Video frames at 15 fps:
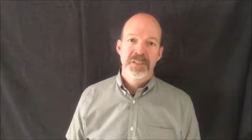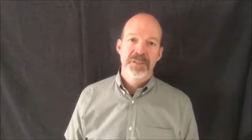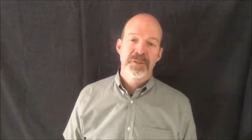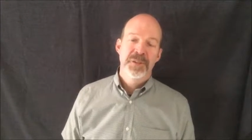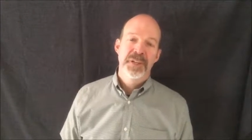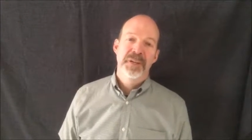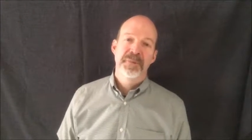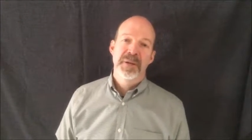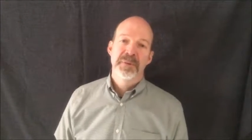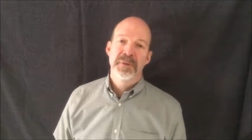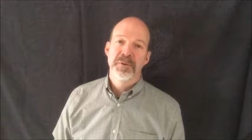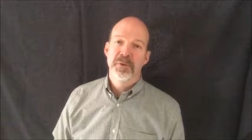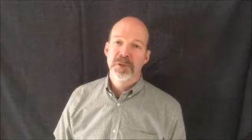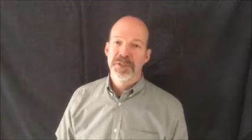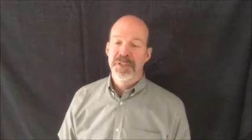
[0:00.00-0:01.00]
So in the upcoming
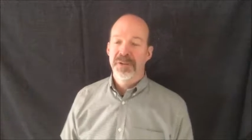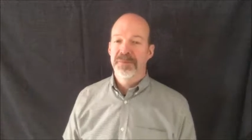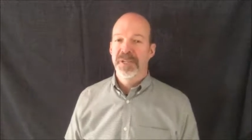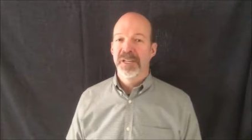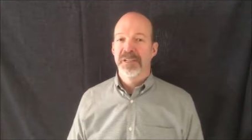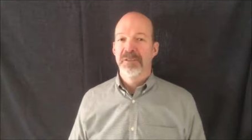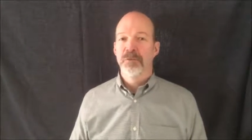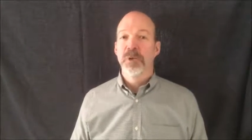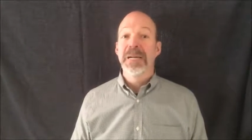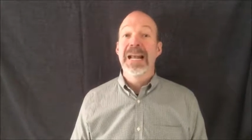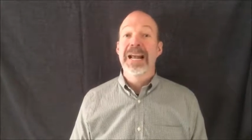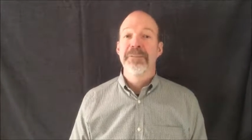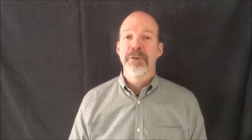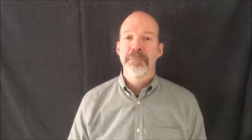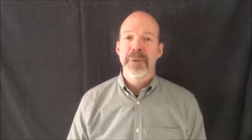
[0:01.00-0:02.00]
workshop titled, What
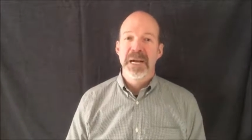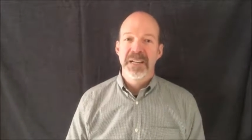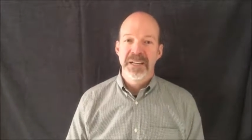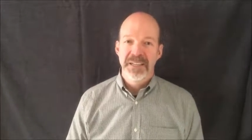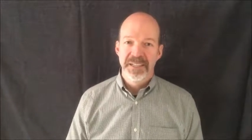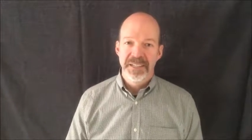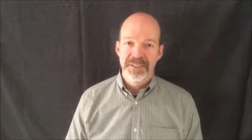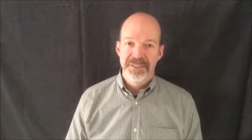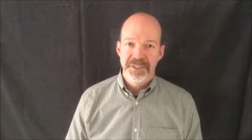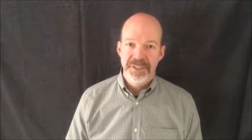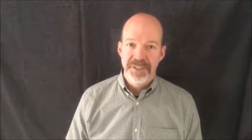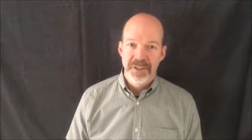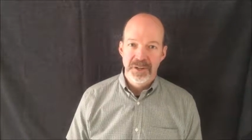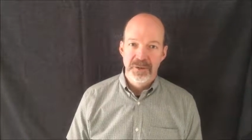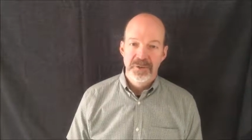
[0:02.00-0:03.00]
Everybody Needs to
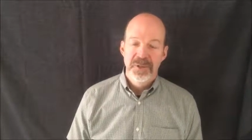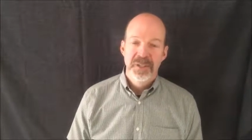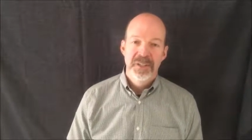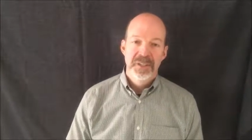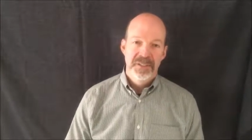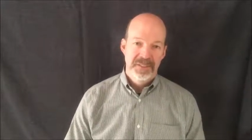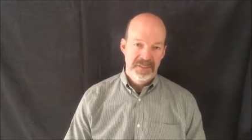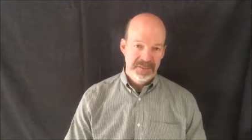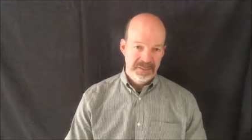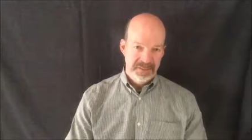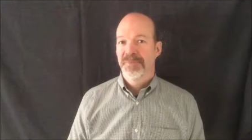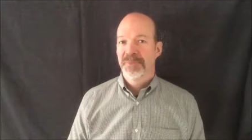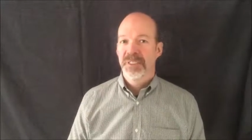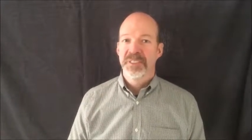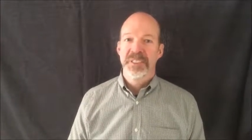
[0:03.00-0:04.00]
Know,
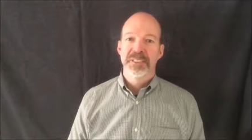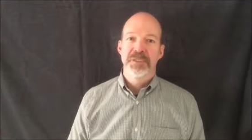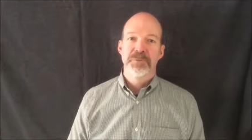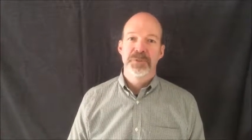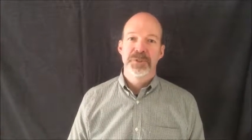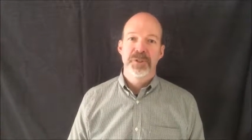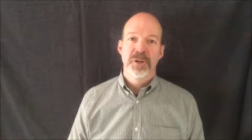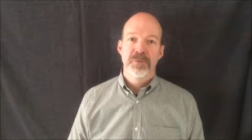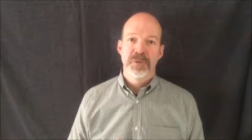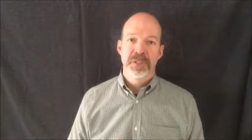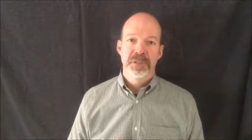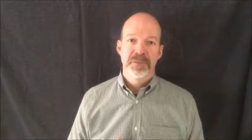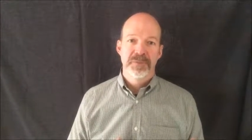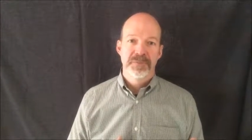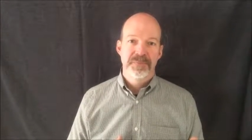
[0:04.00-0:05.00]
the teaching will start
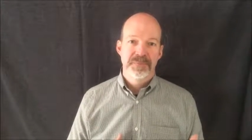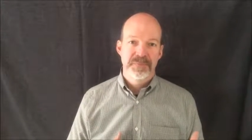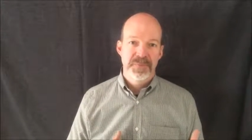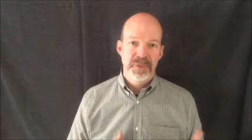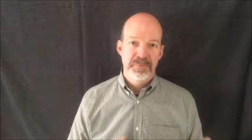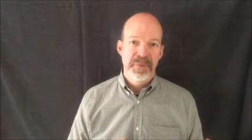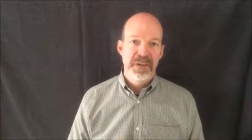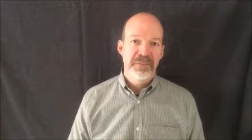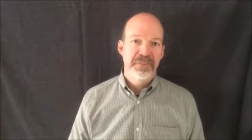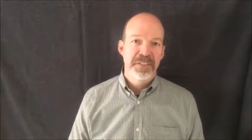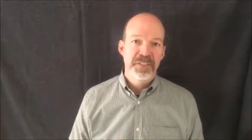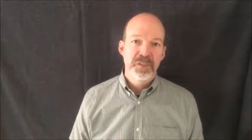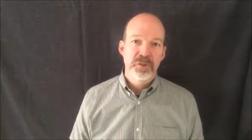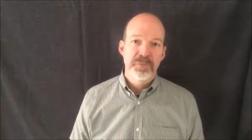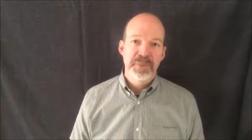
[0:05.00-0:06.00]
with the
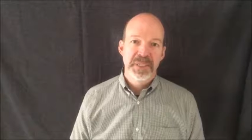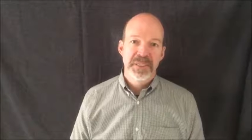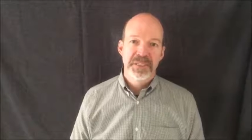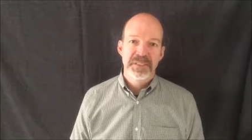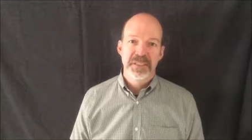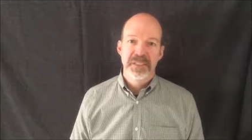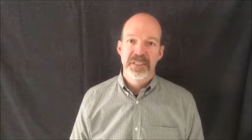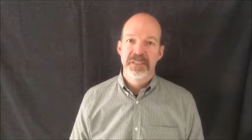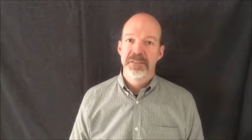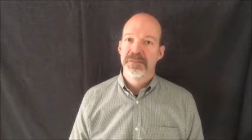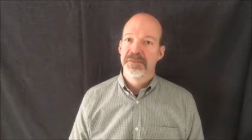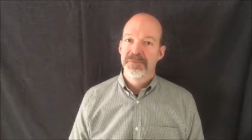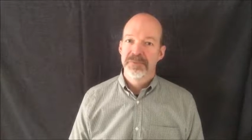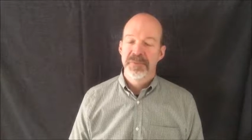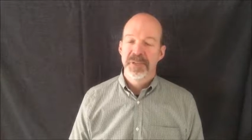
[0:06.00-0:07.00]
metaphysical piece of
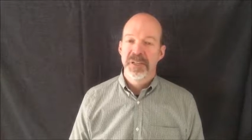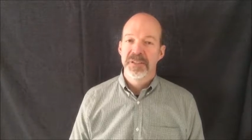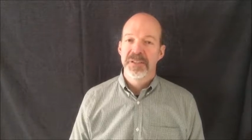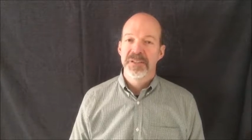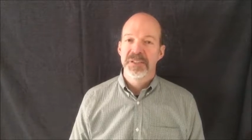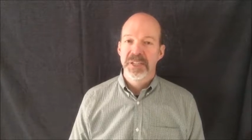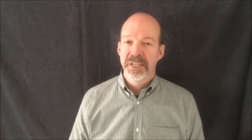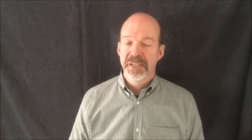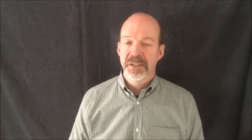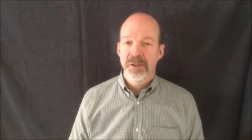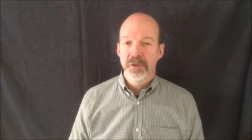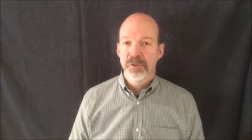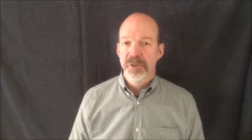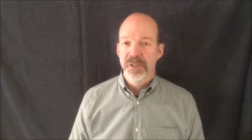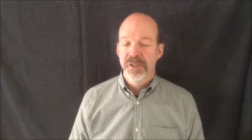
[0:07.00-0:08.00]
understanding
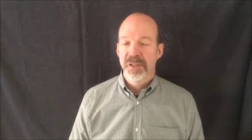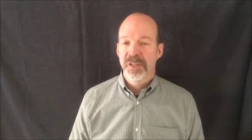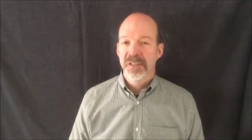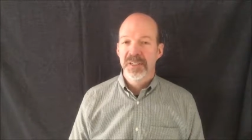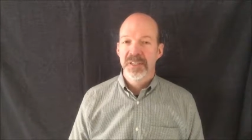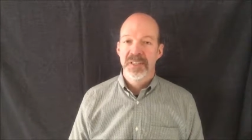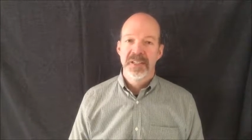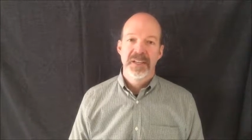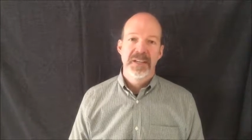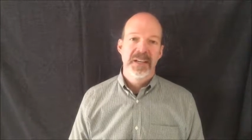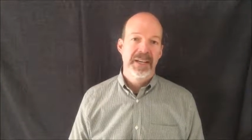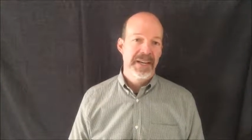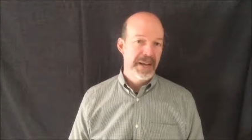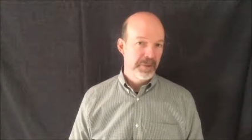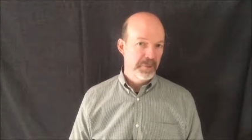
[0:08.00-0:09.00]
who we are
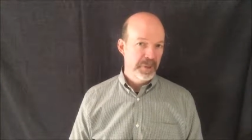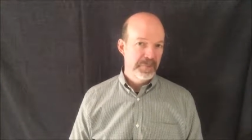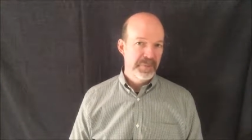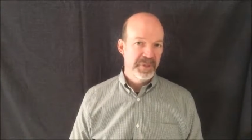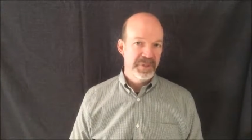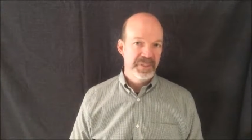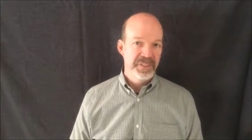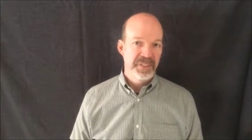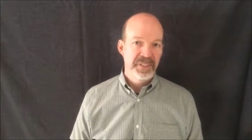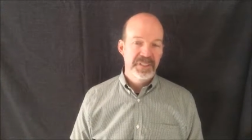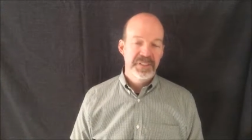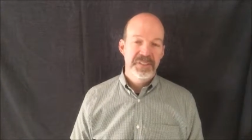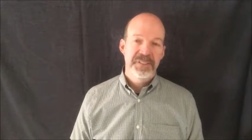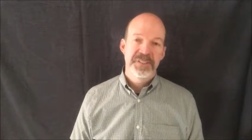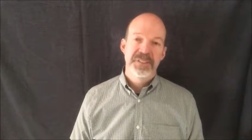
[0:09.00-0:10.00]
and how we appear to
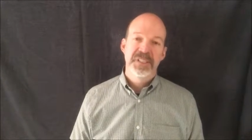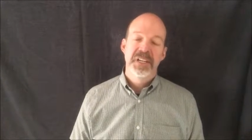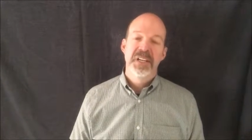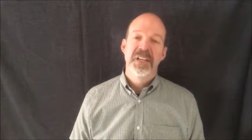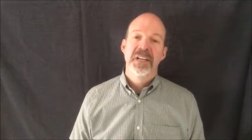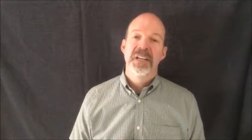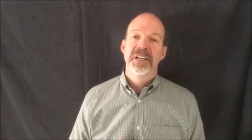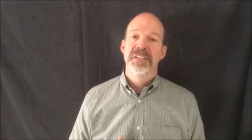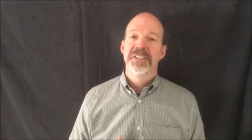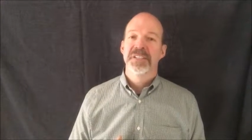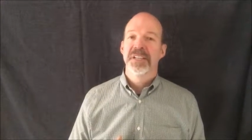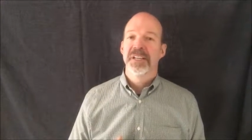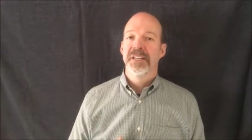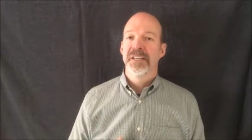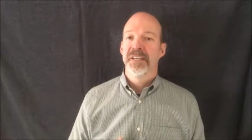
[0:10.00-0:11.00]
others,
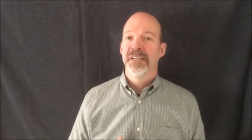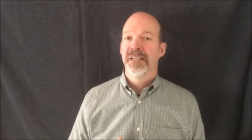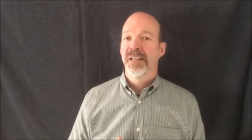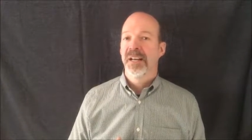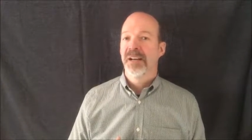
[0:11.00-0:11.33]
understanding